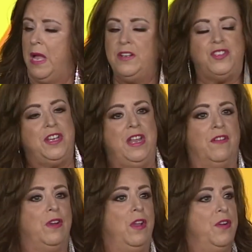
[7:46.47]
And she'd
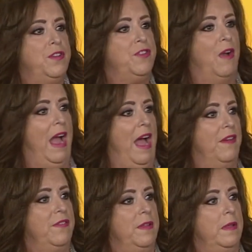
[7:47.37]
never learned to
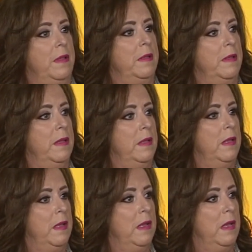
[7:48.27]
drive.
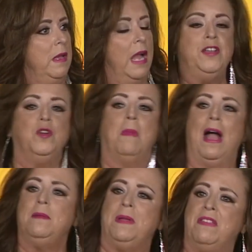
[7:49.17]
And you
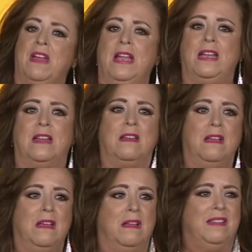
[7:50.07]
might be thinking,
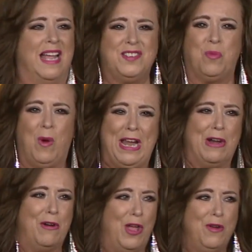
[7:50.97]
that's
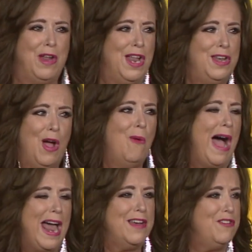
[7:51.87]
weird. Who doesn't know
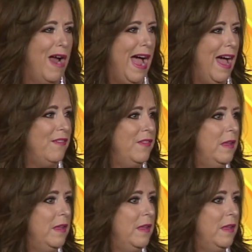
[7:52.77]
how to drive?